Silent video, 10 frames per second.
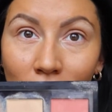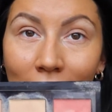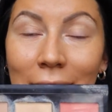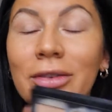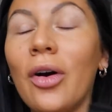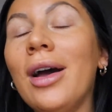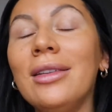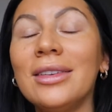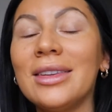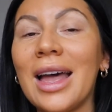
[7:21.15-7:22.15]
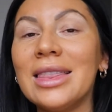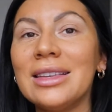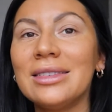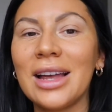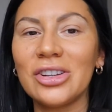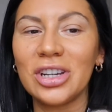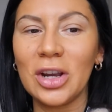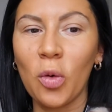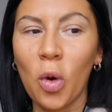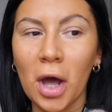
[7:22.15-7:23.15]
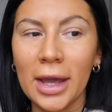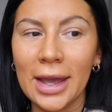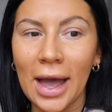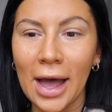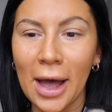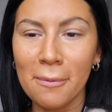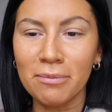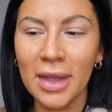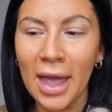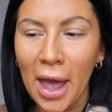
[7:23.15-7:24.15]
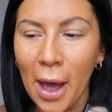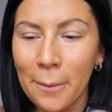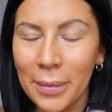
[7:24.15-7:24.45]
Okay, so I understand this is actually quite a